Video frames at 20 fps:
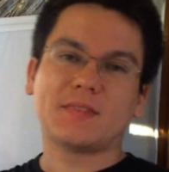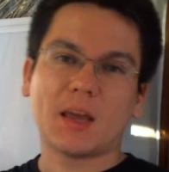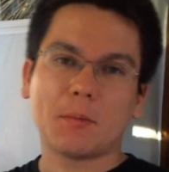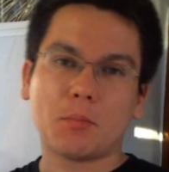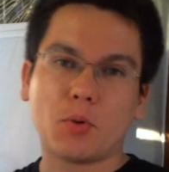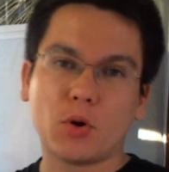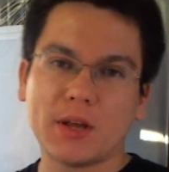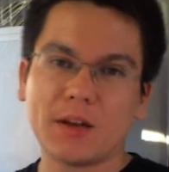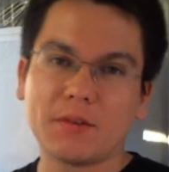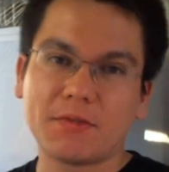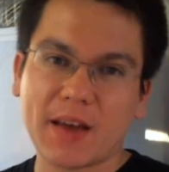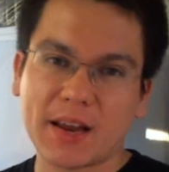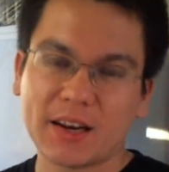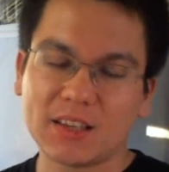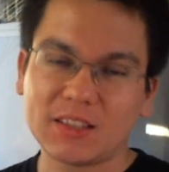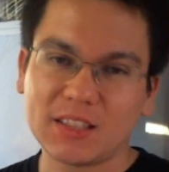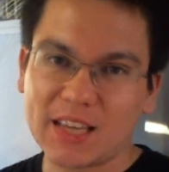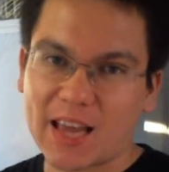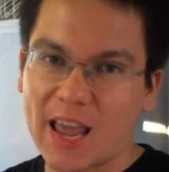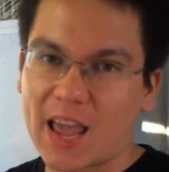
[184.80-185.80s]
they put in
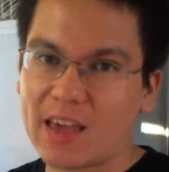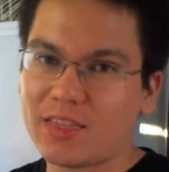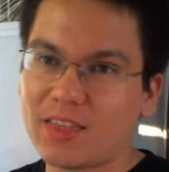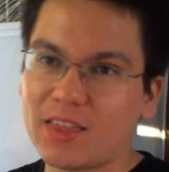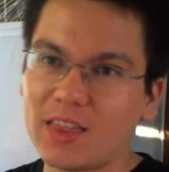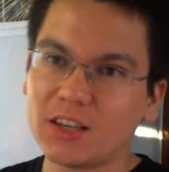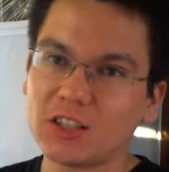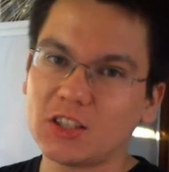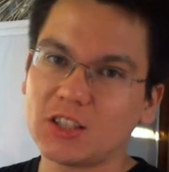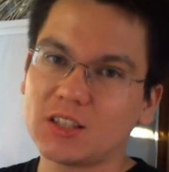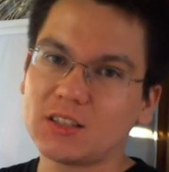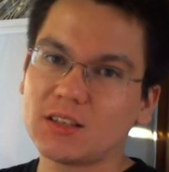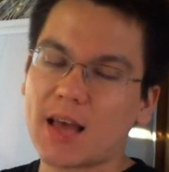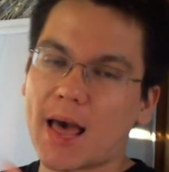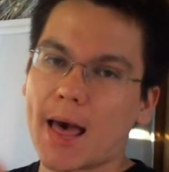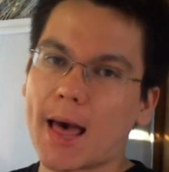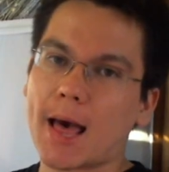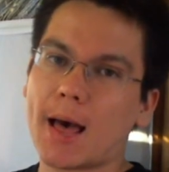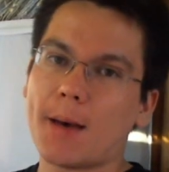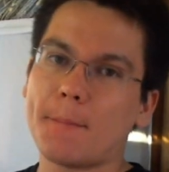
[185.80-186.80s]
Fantasy 8th edition,
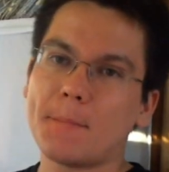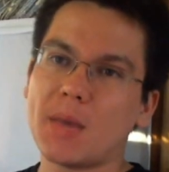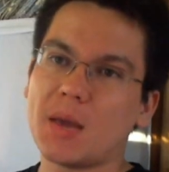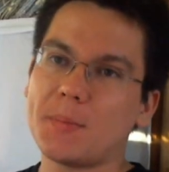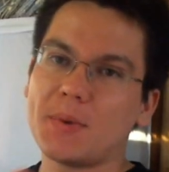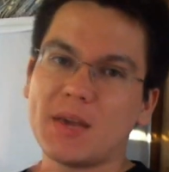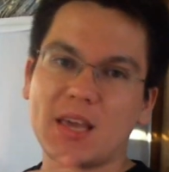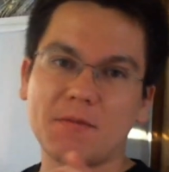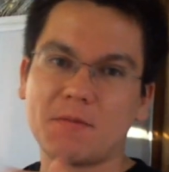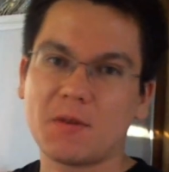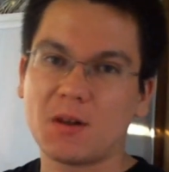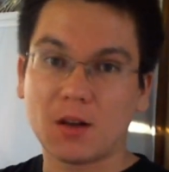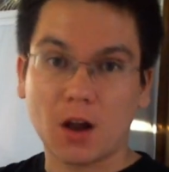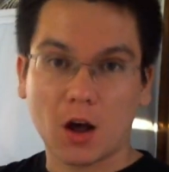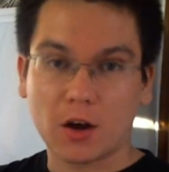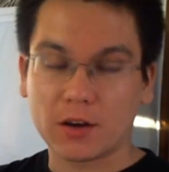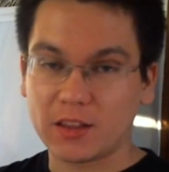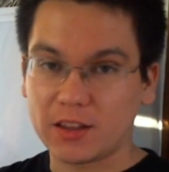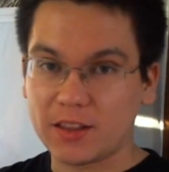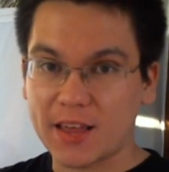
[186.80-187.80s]
maybe even
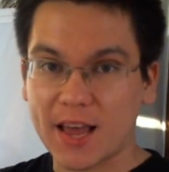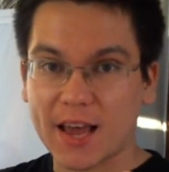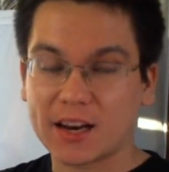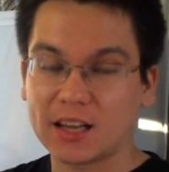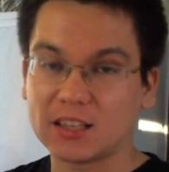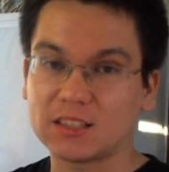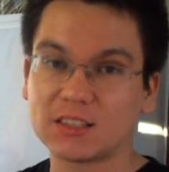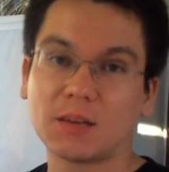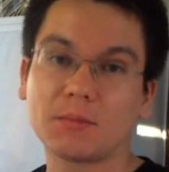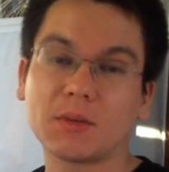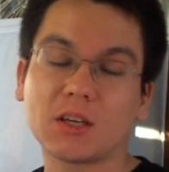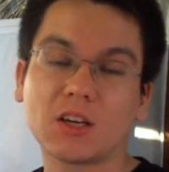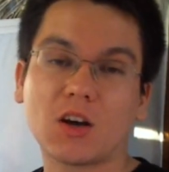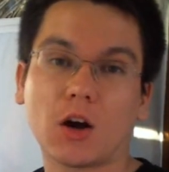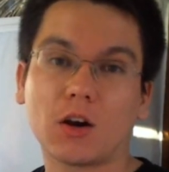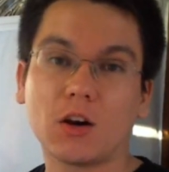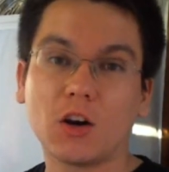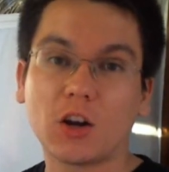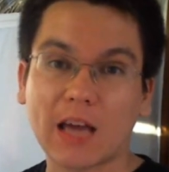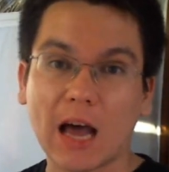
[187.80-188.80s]
longer than that. It's something
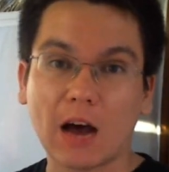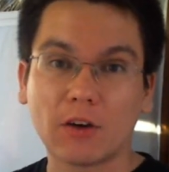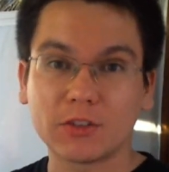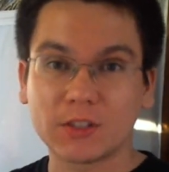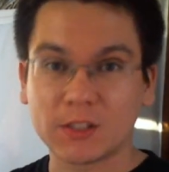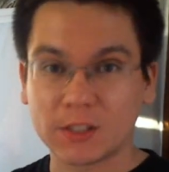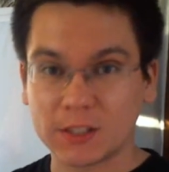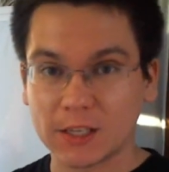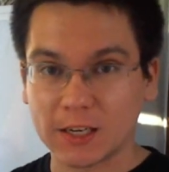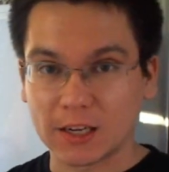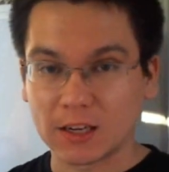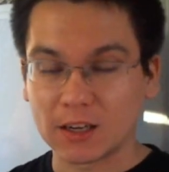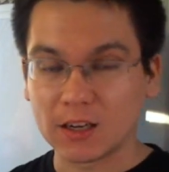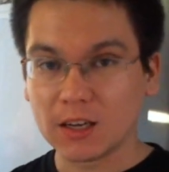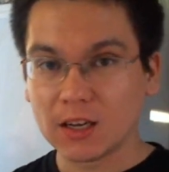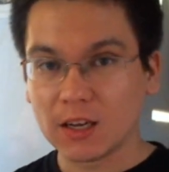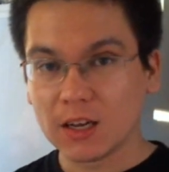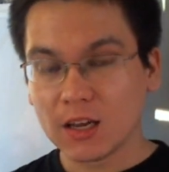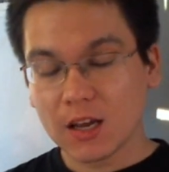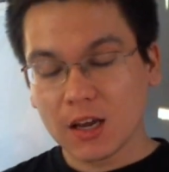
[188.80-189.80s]
called Lookout Sir.
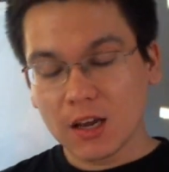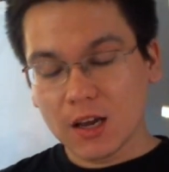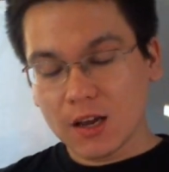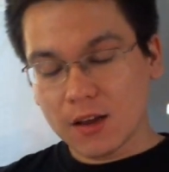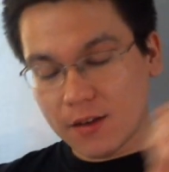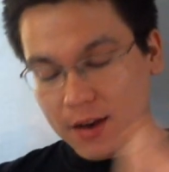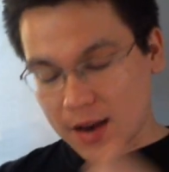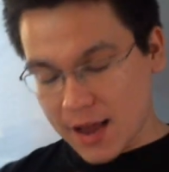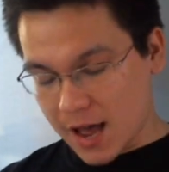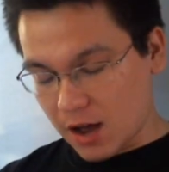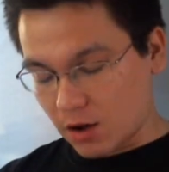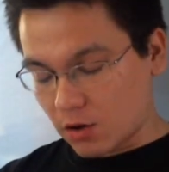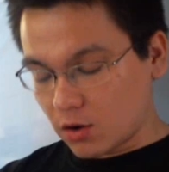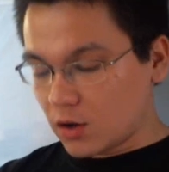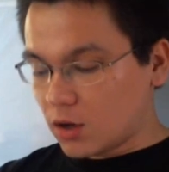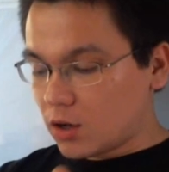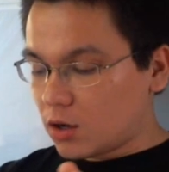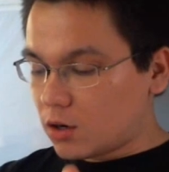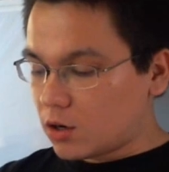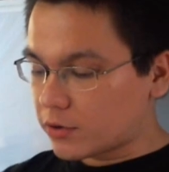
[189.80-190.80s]
Now,
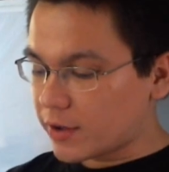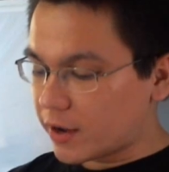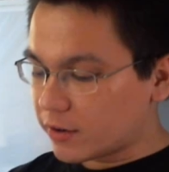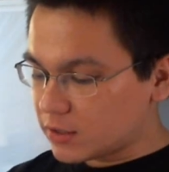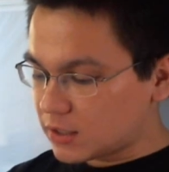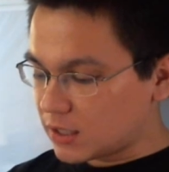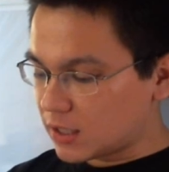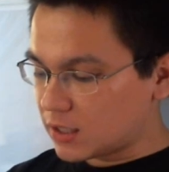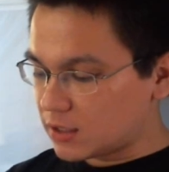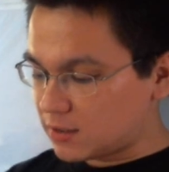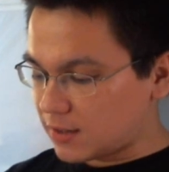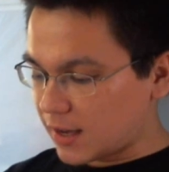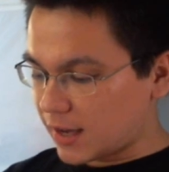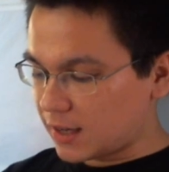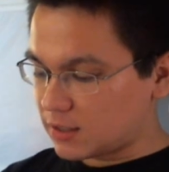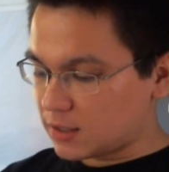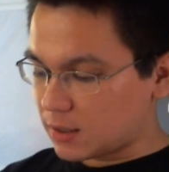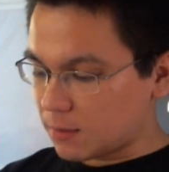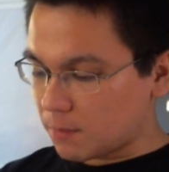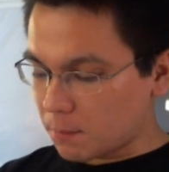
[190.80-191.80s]
Lookout Sir
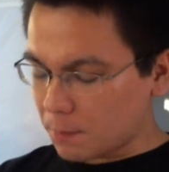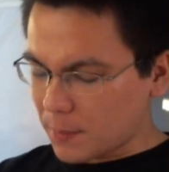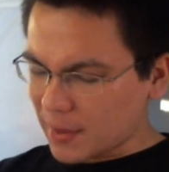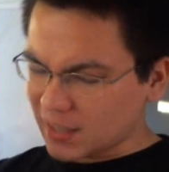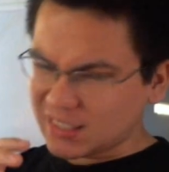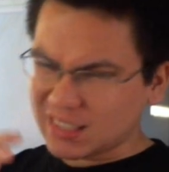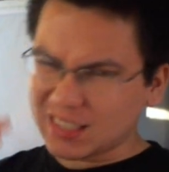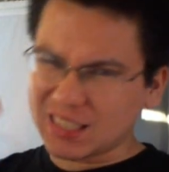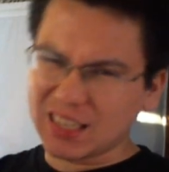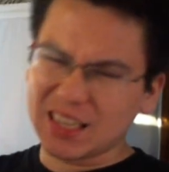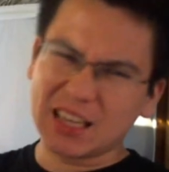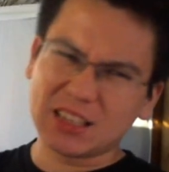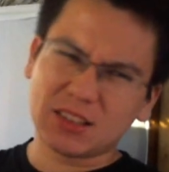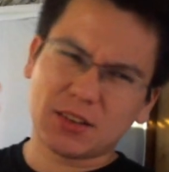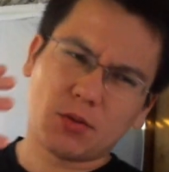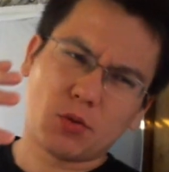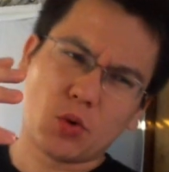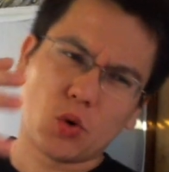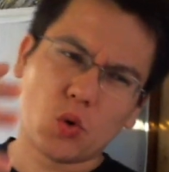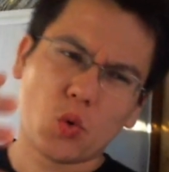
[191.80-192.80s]
states basically it's
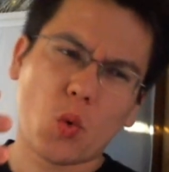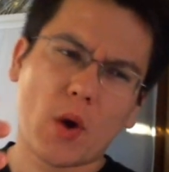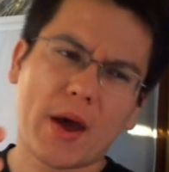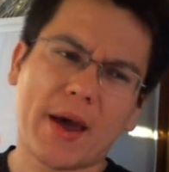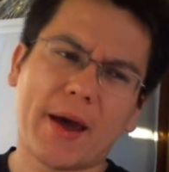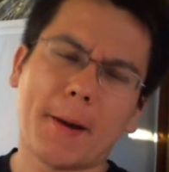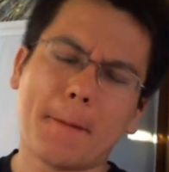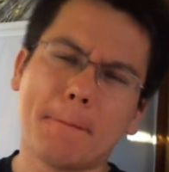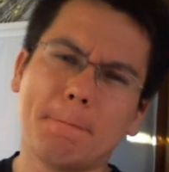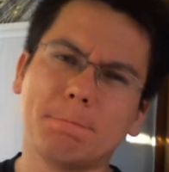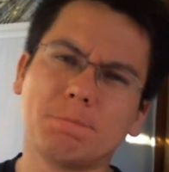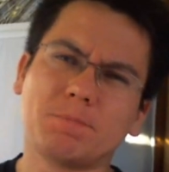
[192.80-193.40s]
a rule where